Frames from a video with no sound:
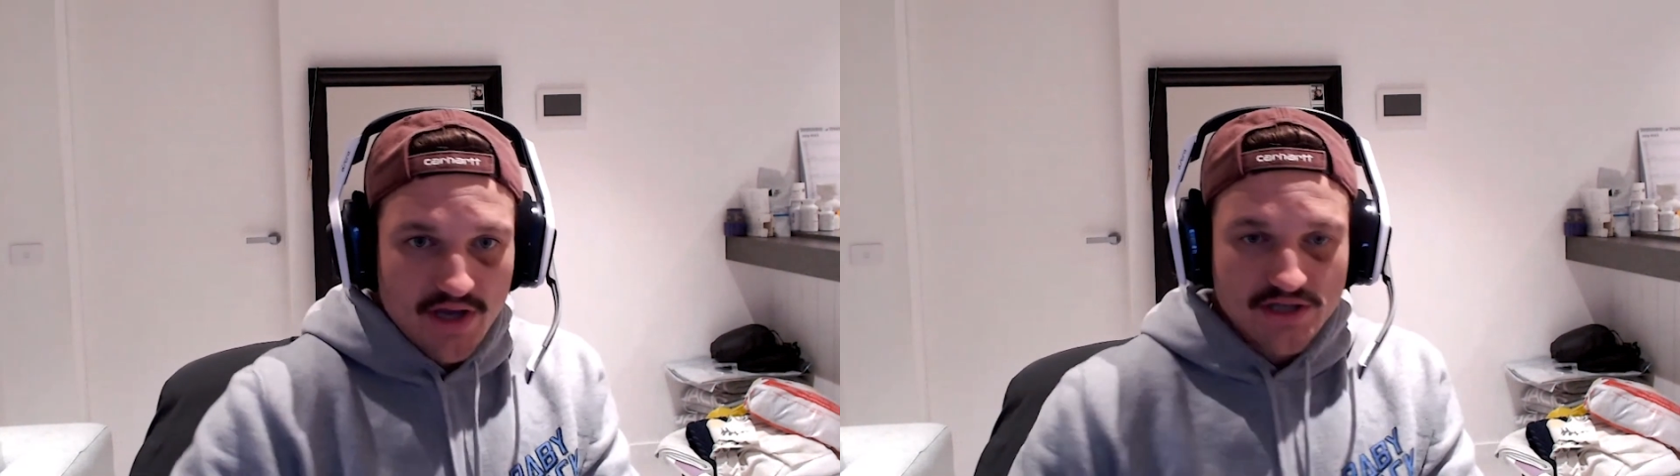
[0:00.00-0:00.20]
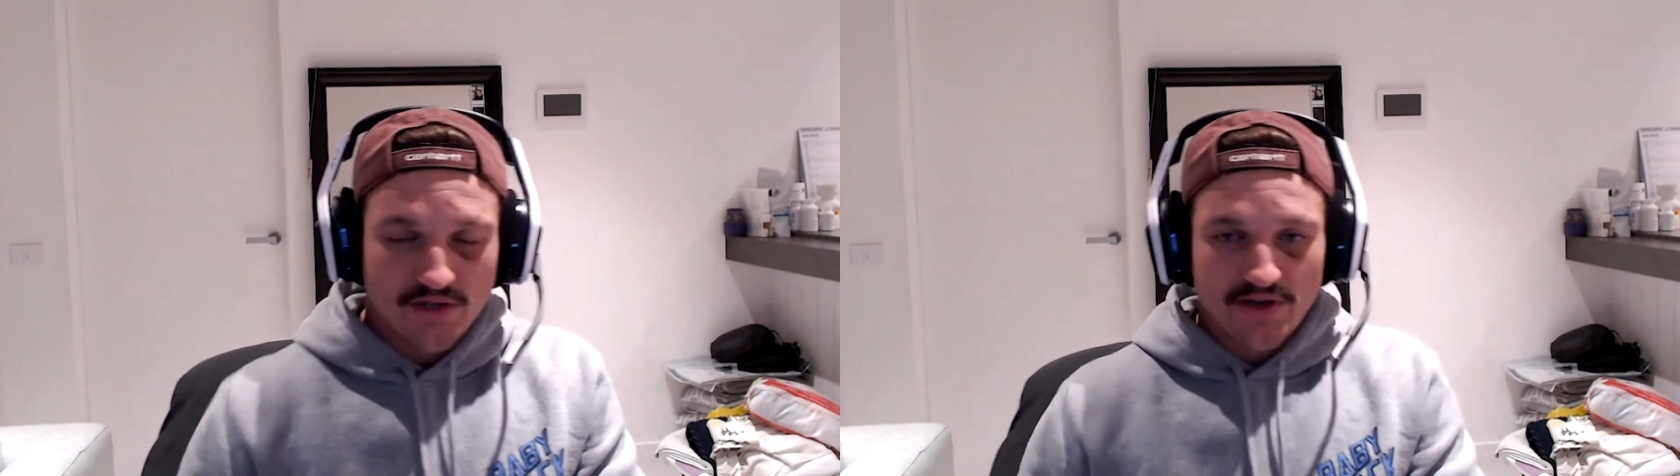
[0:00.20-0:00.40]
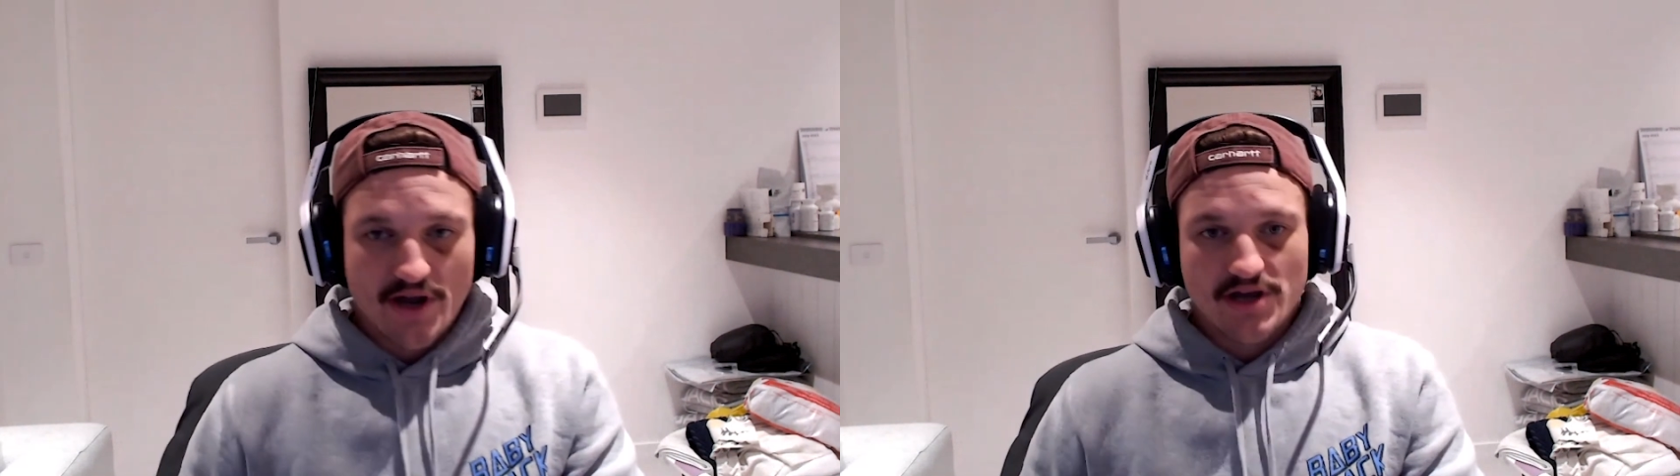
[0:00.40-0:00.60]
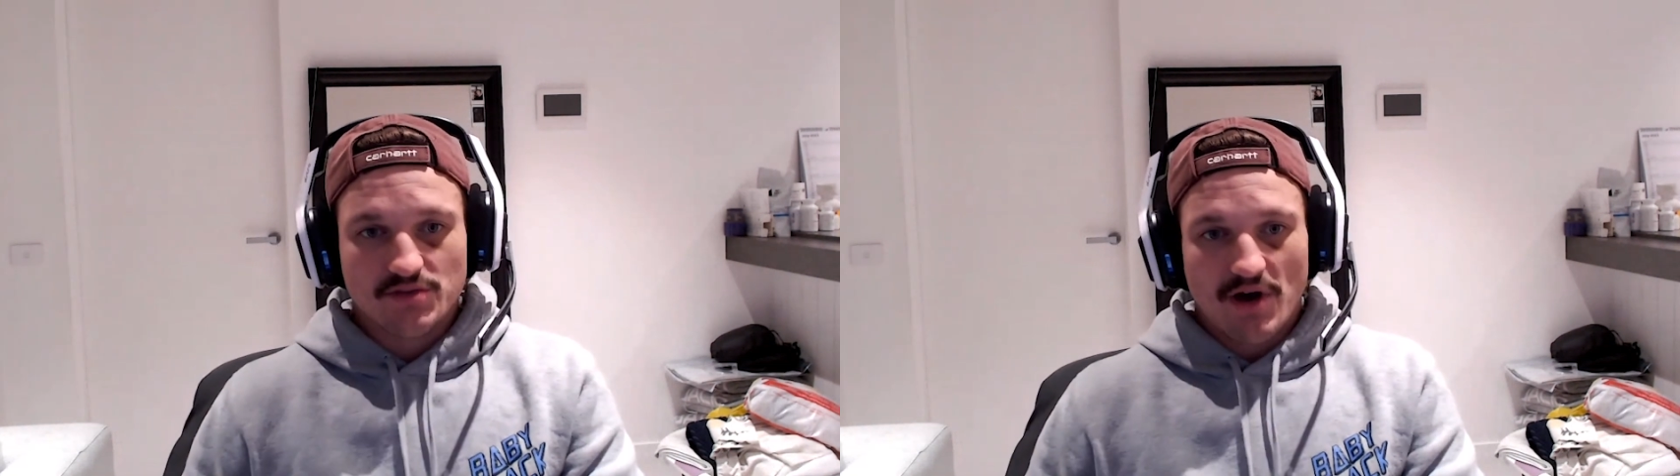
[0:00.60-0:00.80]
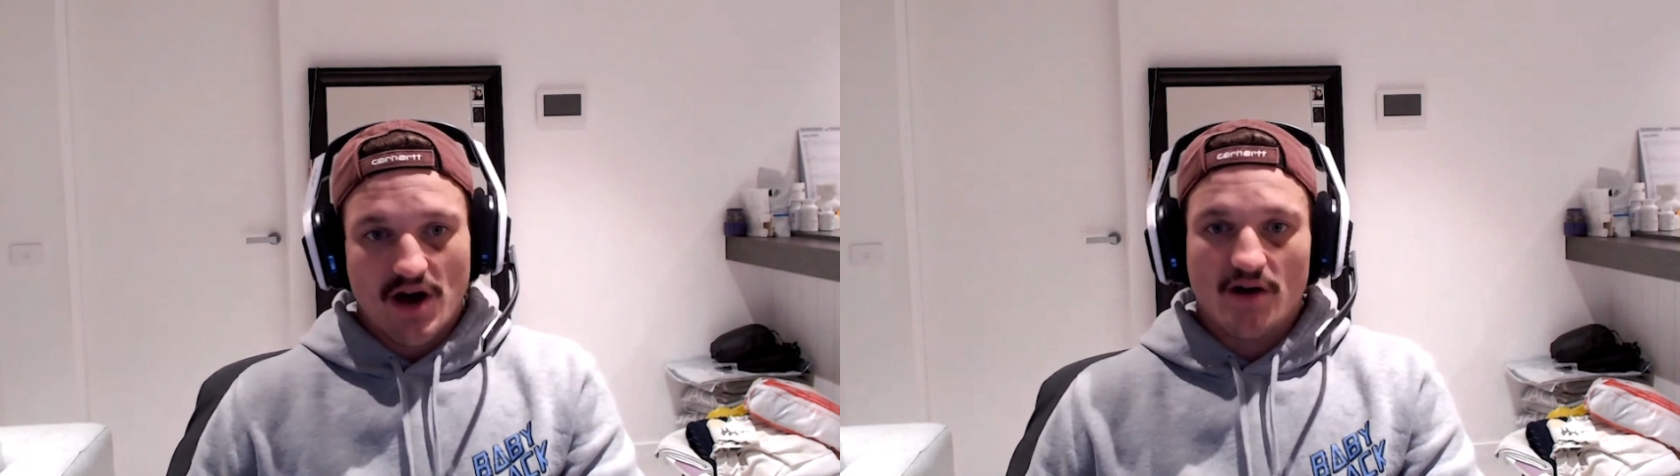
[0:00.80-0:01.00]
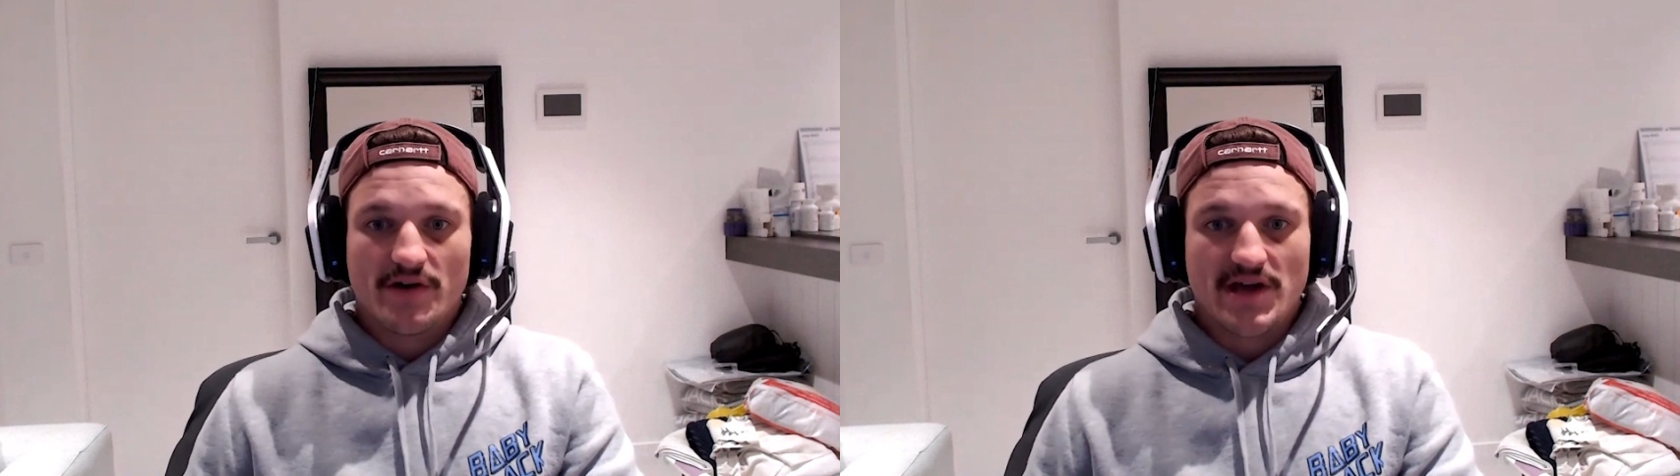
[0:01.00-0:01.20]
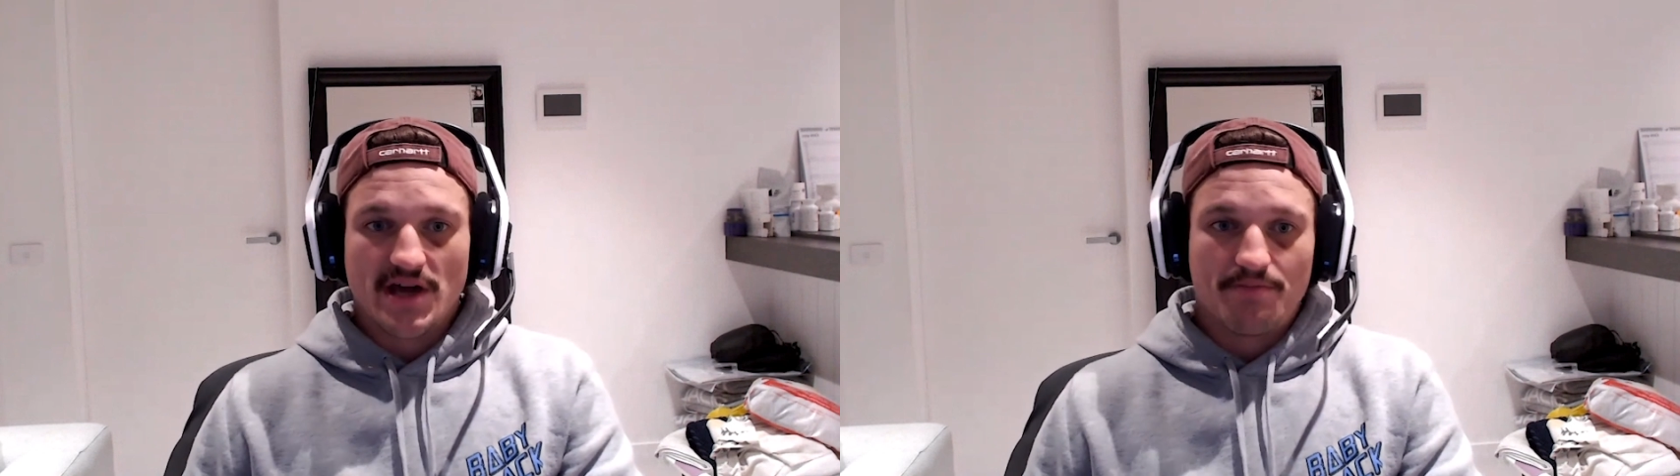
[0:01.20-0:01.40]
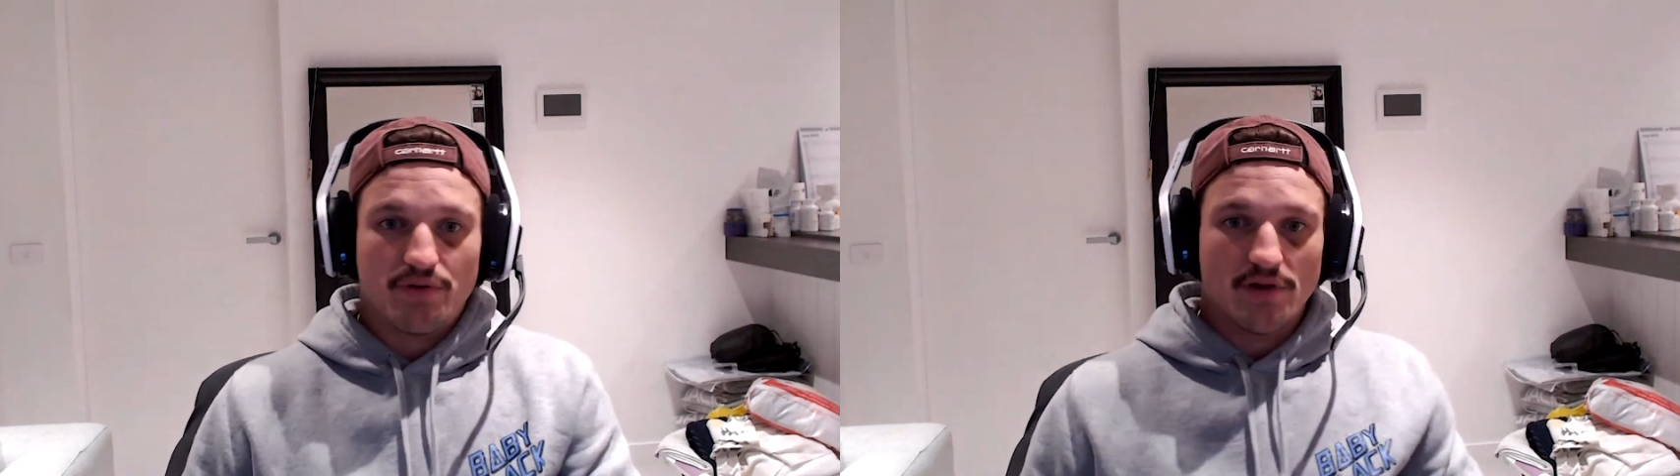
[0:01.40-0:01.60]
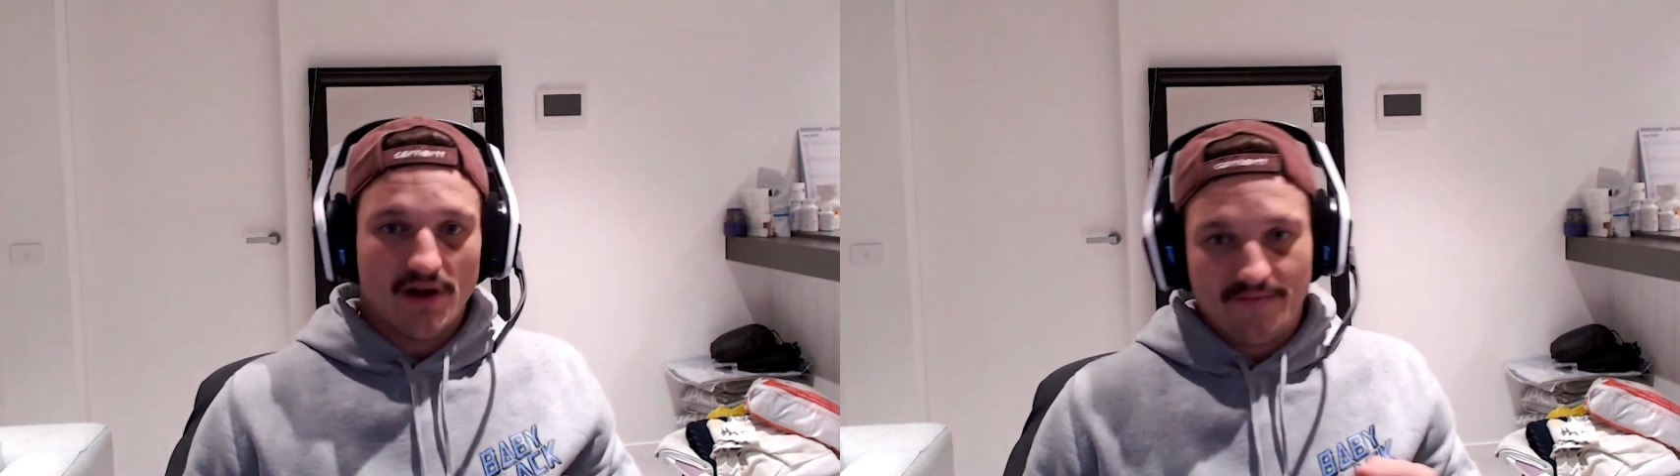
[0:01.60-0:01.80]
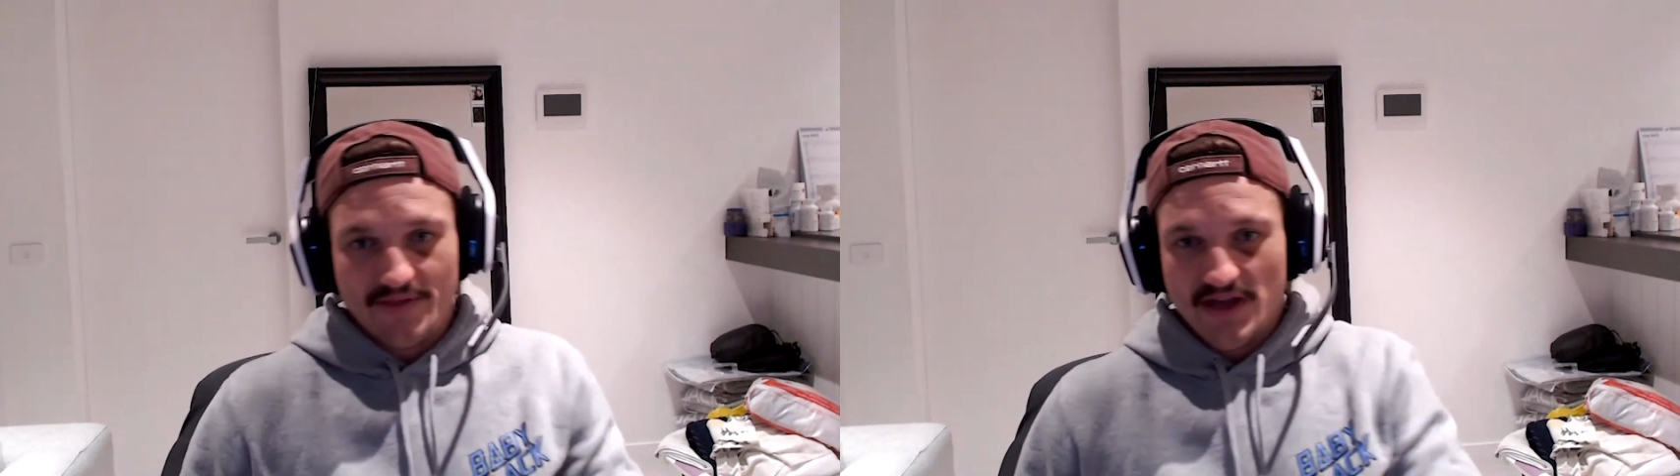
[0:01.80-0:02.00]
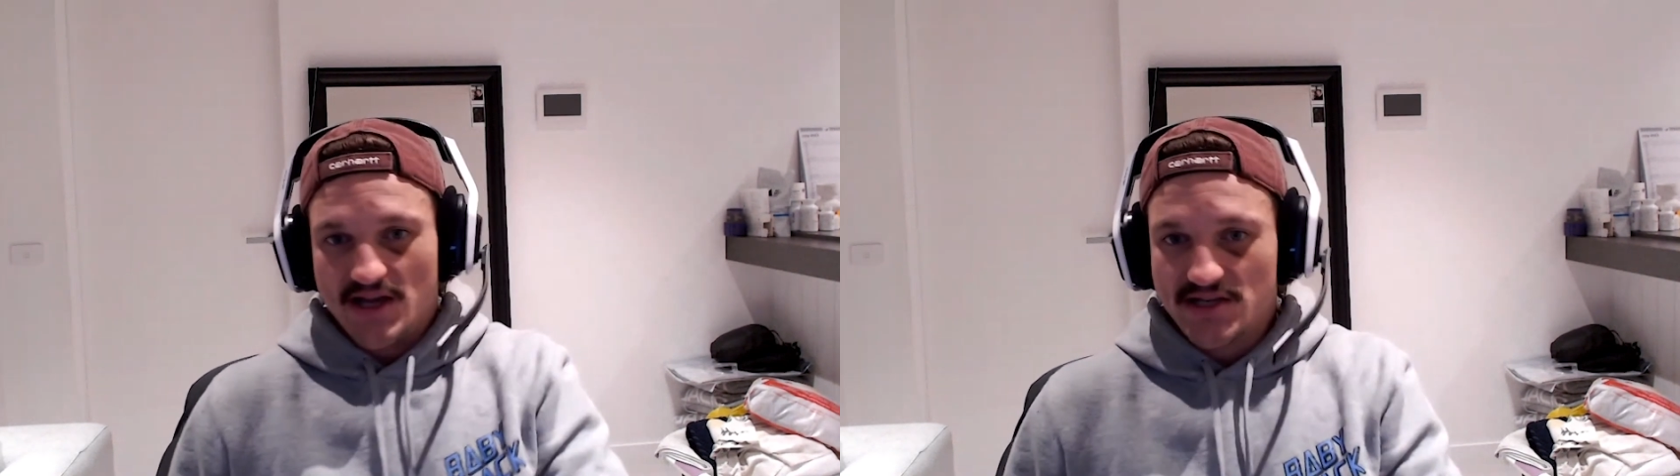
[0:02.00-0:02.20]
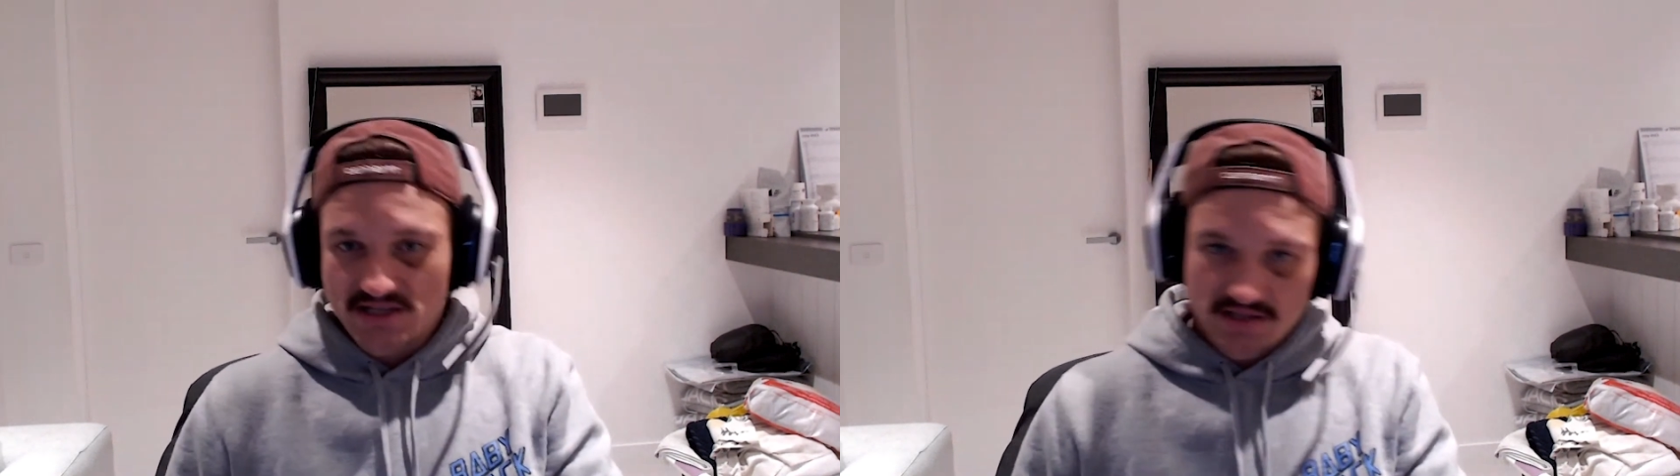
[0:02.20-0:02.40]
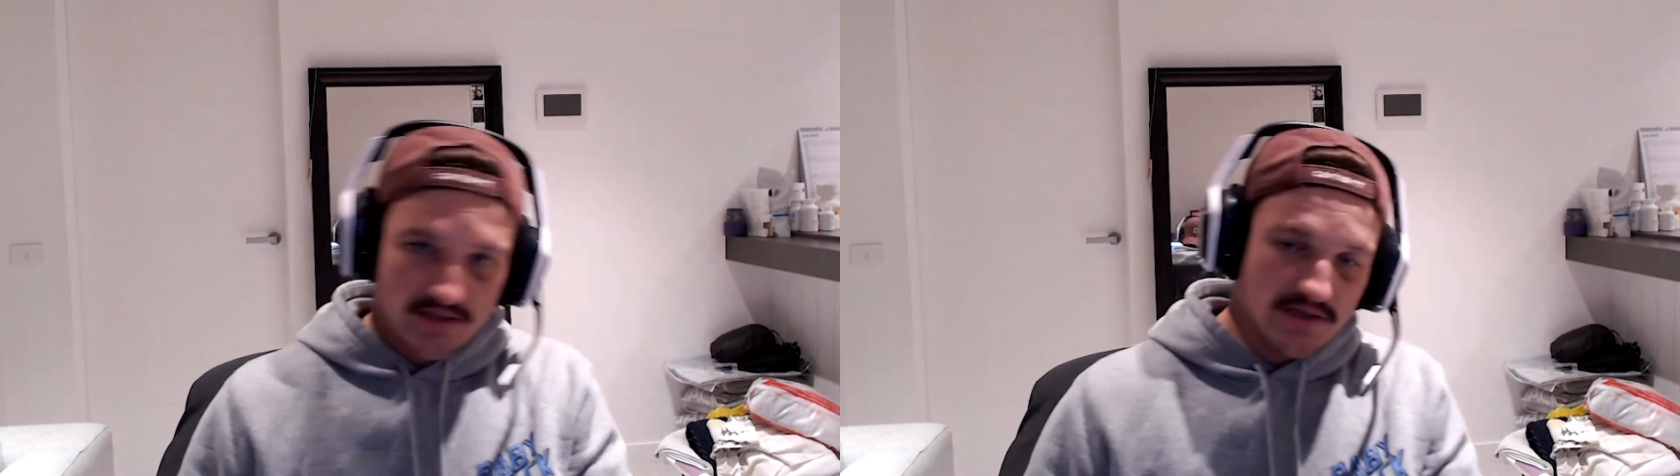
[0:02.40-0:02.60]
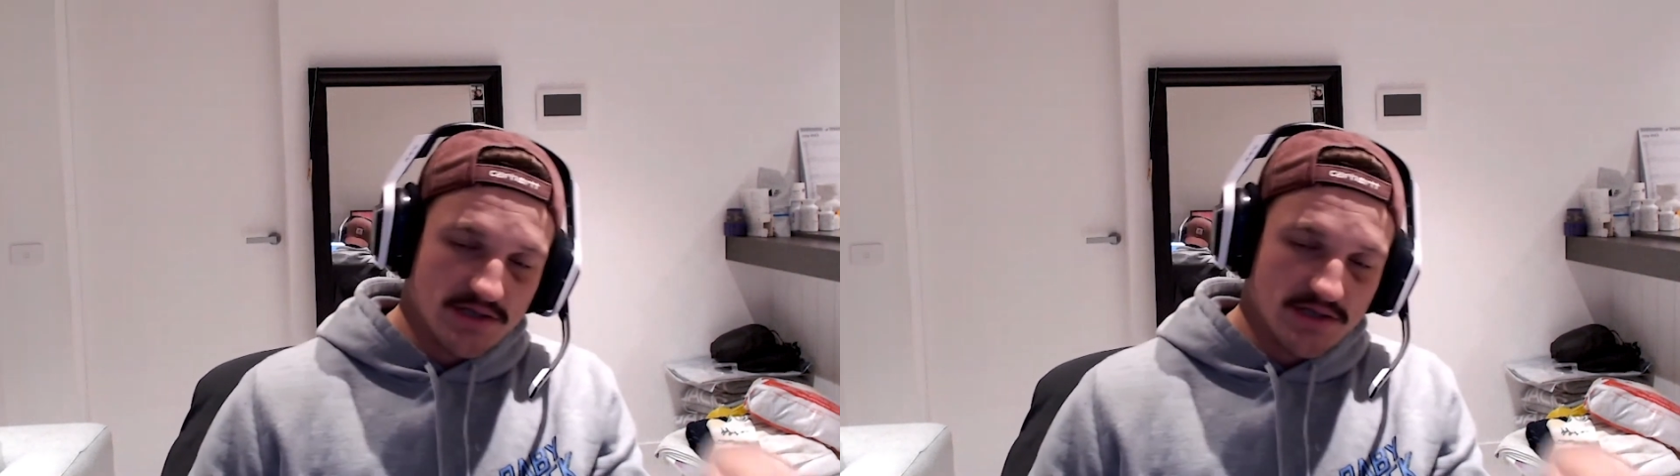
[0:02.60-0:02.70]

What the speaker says: So he goes, well, here, pull off this,